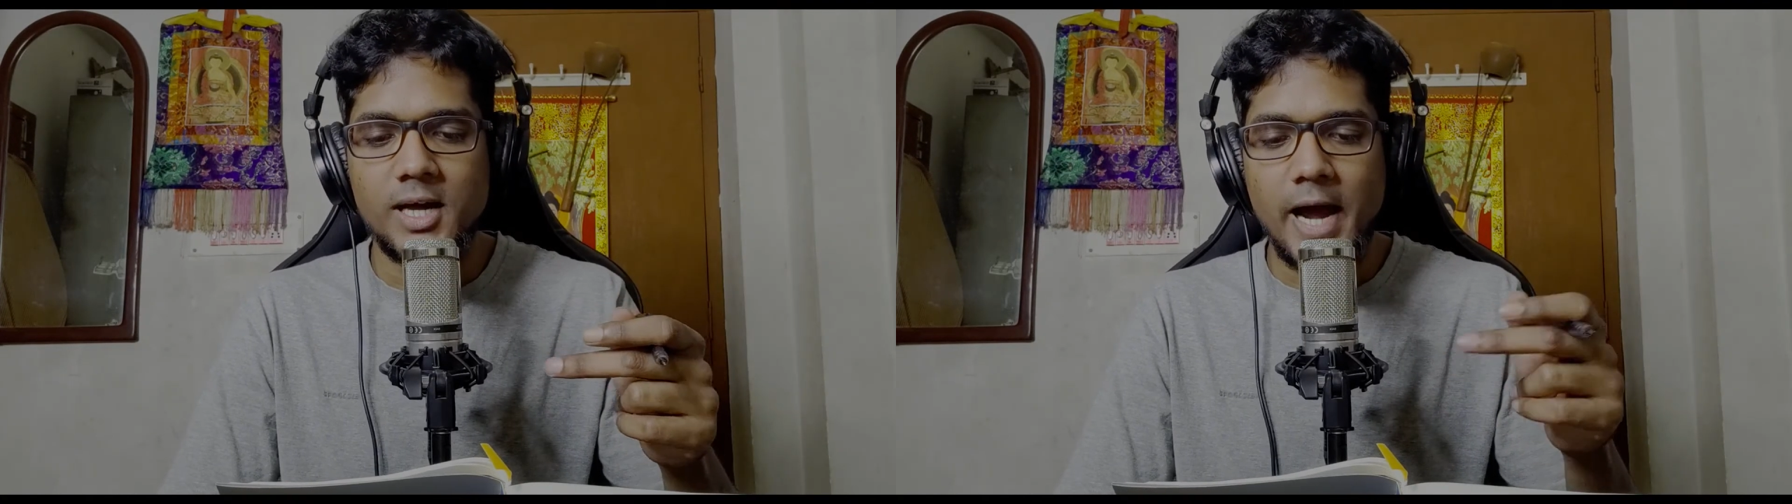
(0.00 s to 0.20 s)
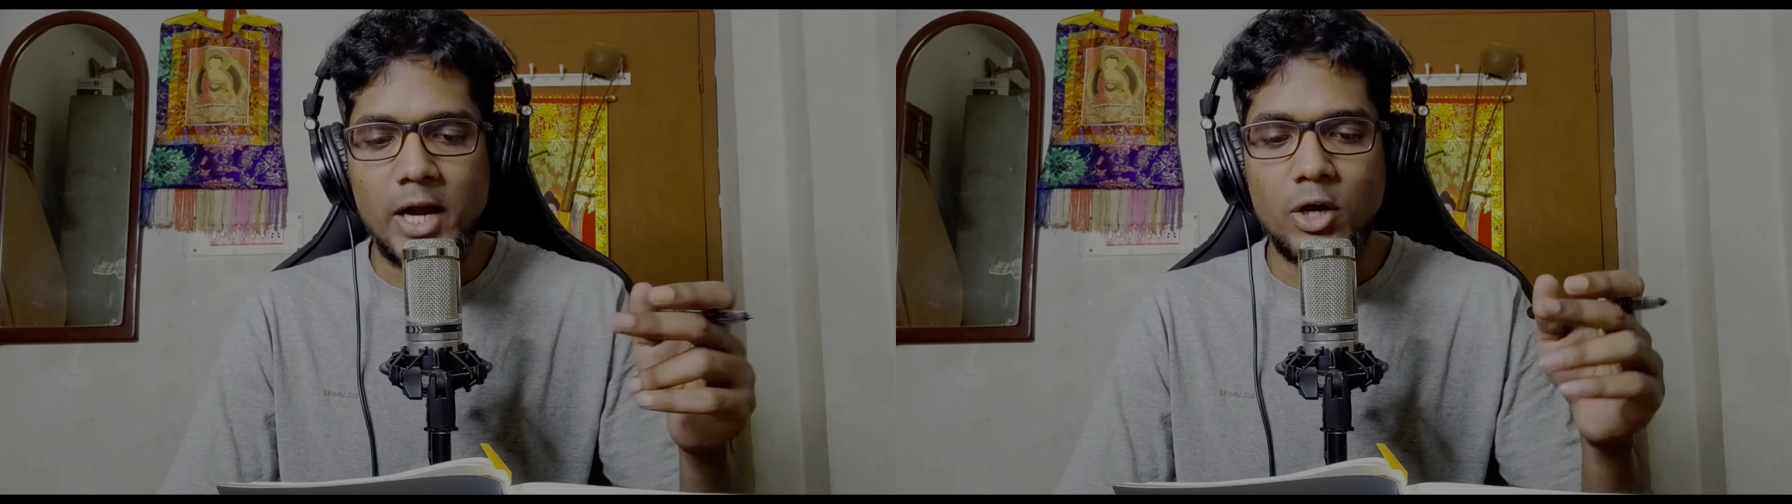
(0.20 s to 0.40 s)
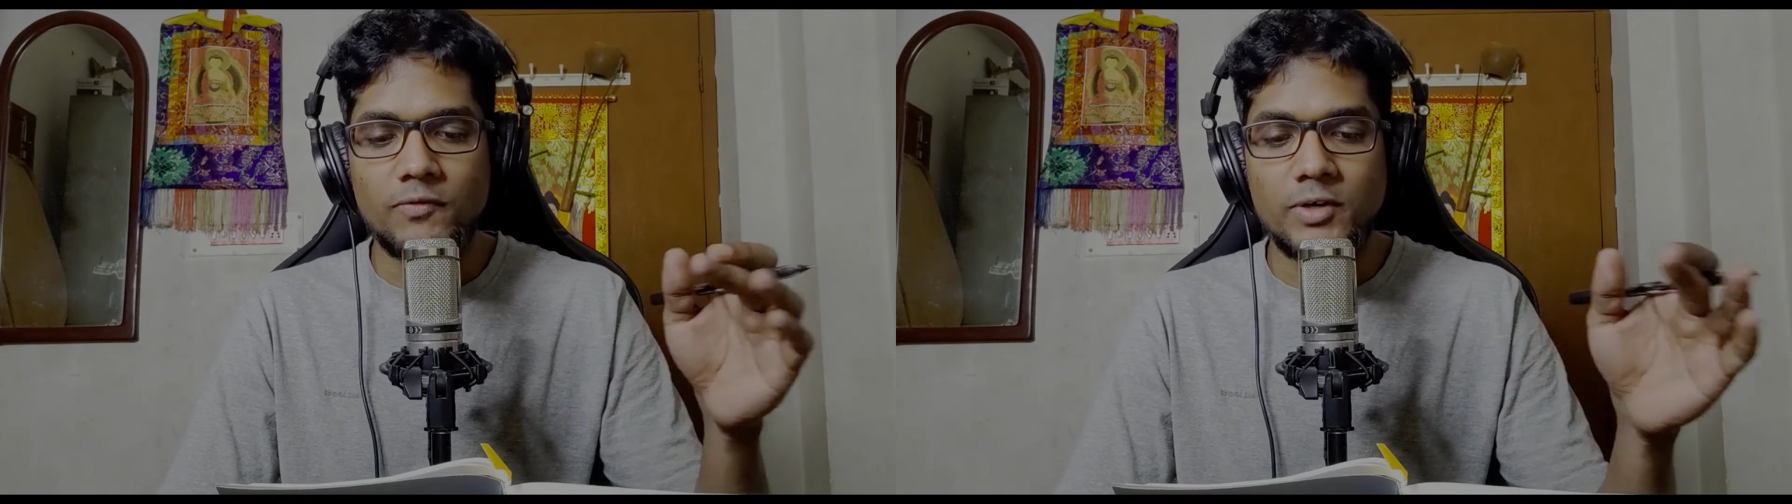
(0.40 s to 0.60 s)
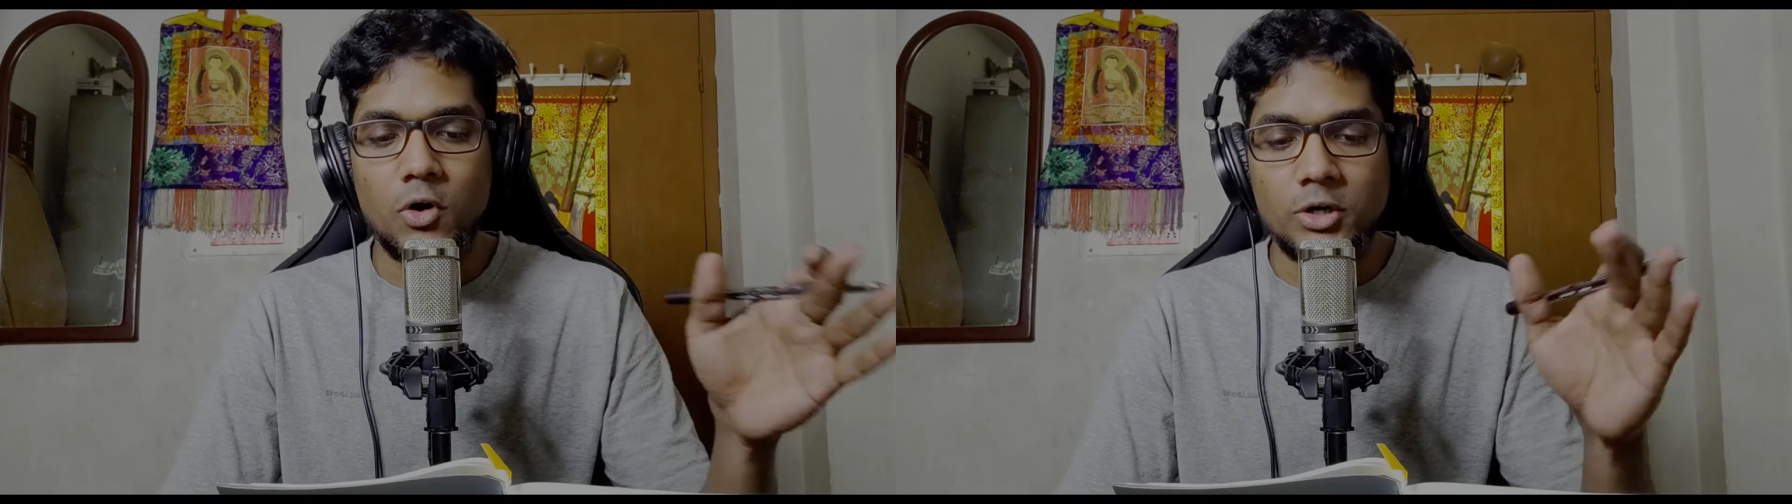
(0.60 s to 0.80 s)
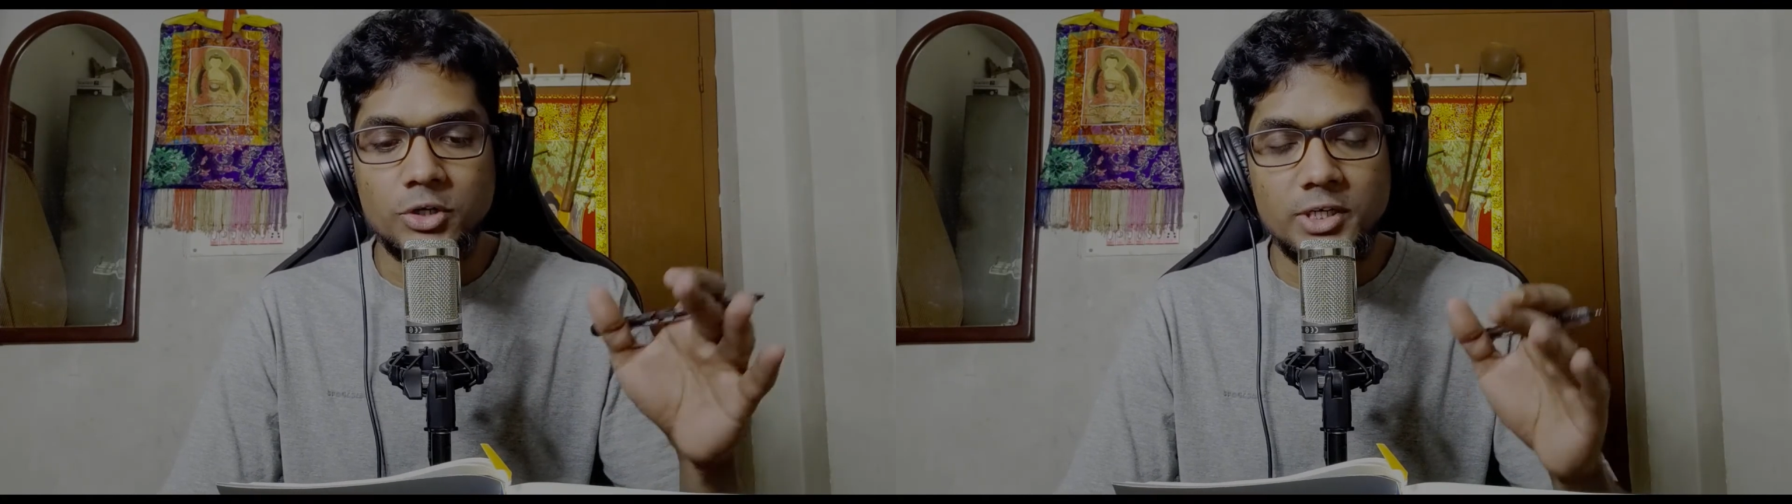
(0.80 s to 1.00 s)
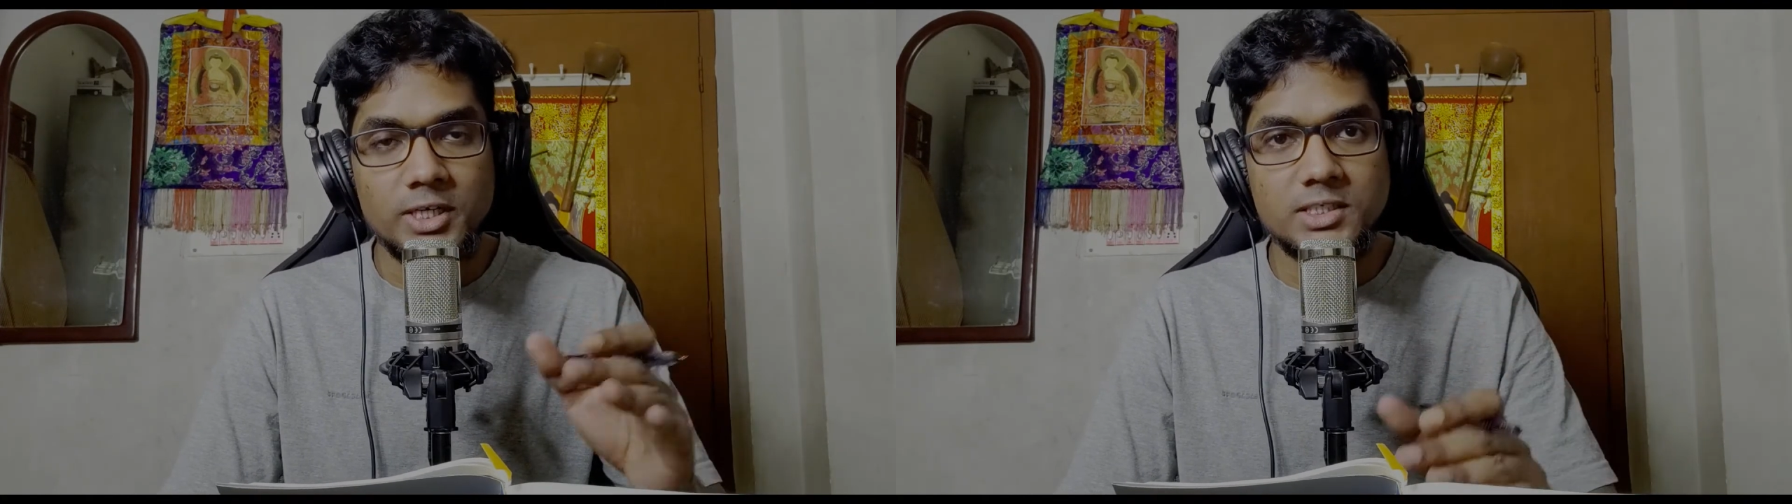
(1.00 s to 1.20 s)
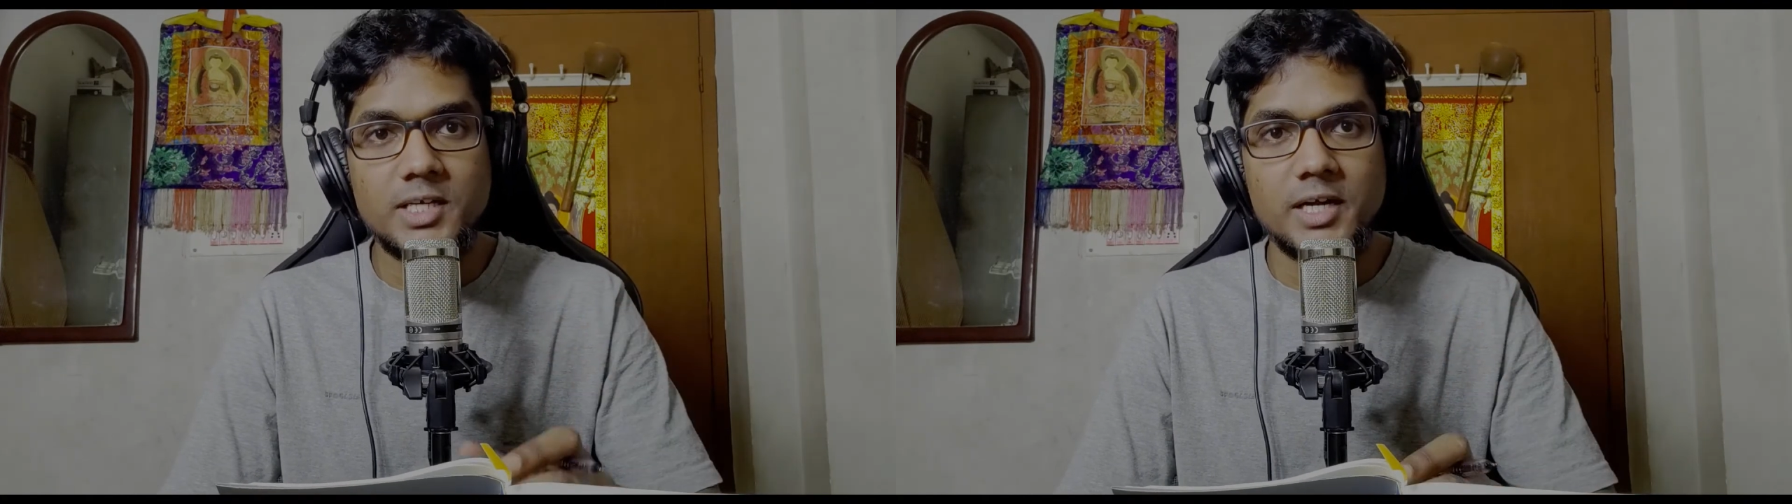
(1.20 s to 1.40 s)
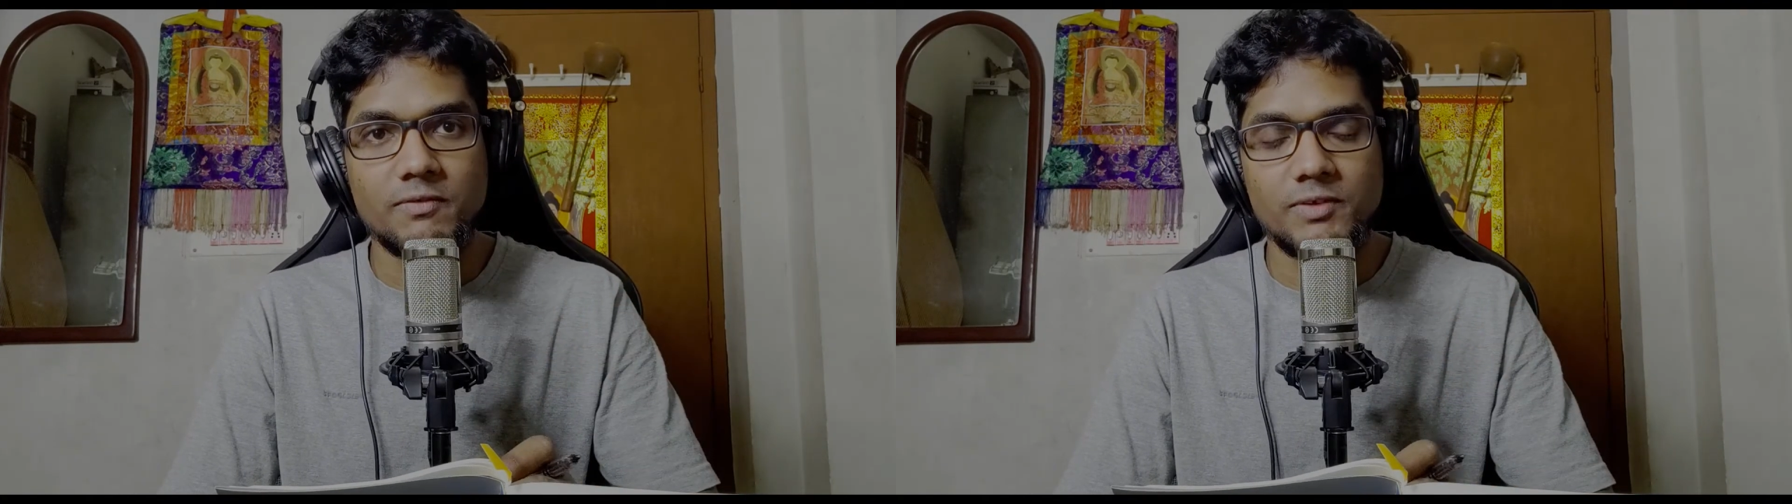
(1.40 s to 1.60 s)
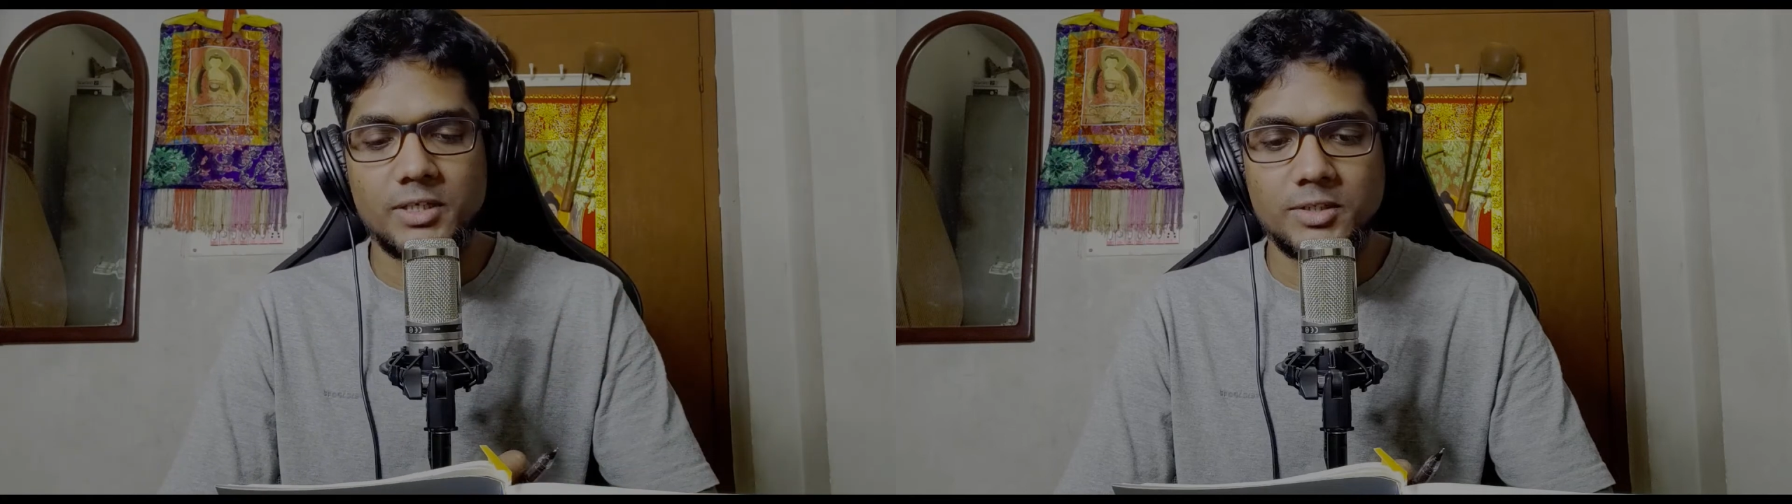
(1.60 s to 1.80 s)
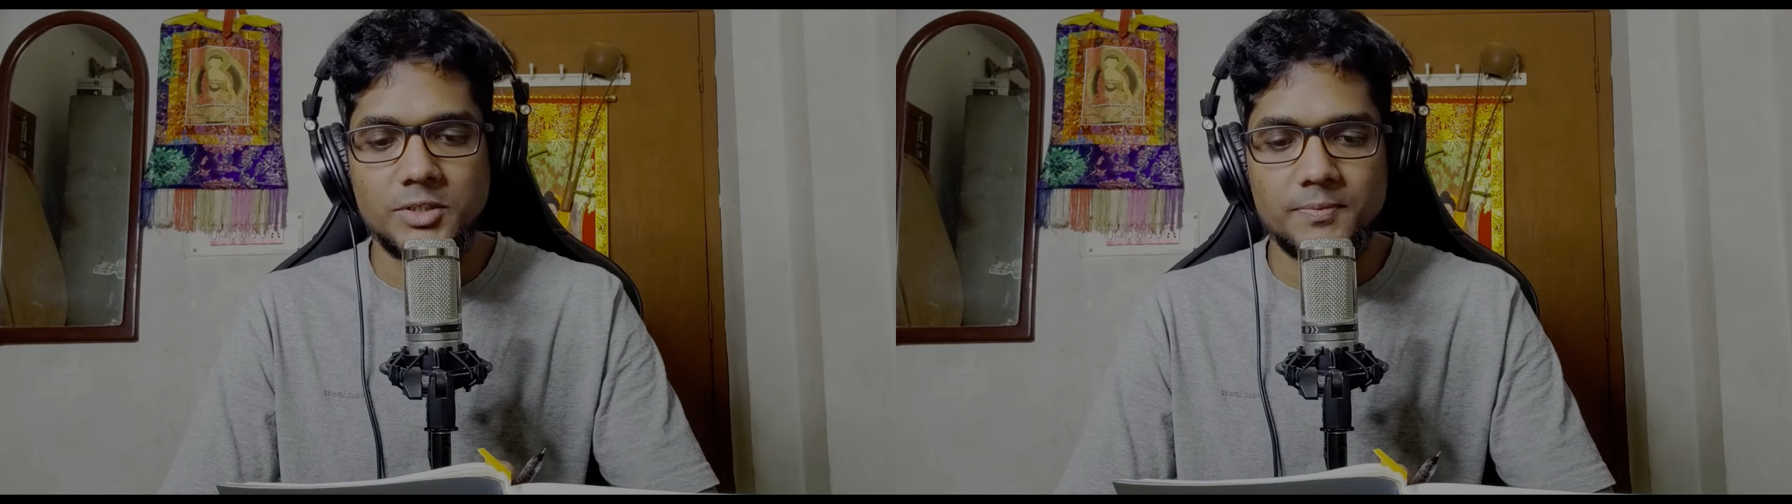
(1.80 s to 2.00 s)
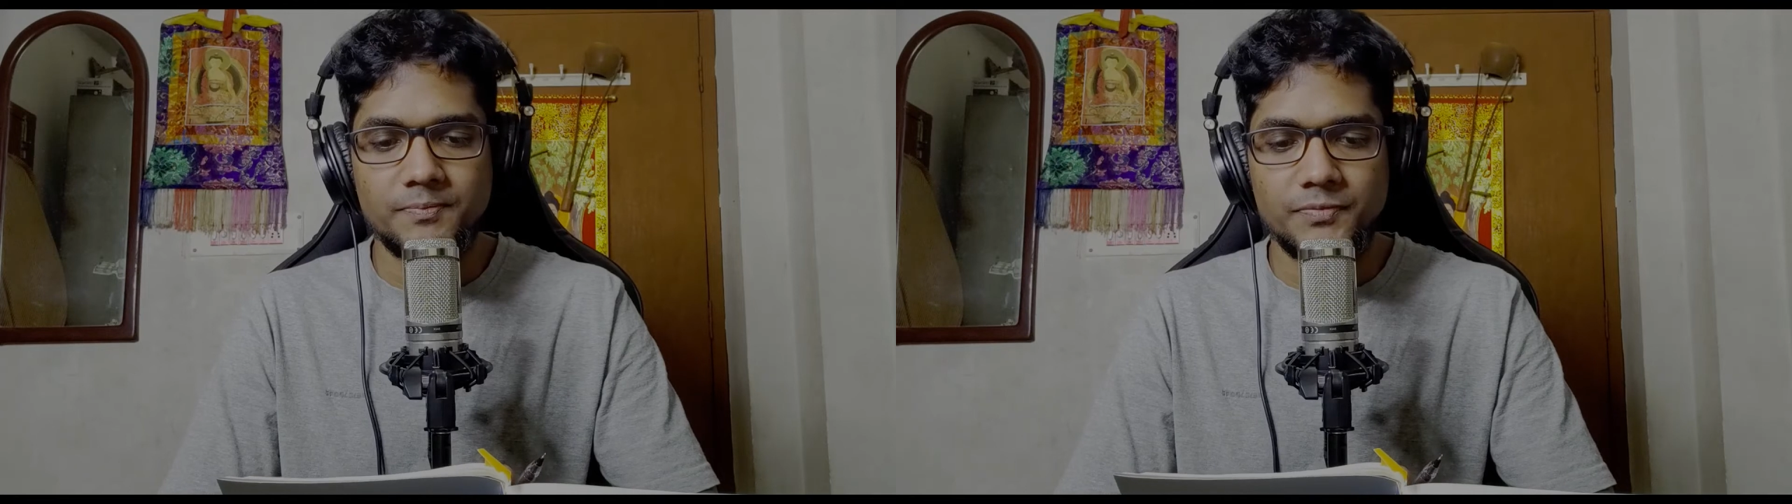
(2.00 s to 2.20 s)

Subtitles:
and often contradicts their evidence.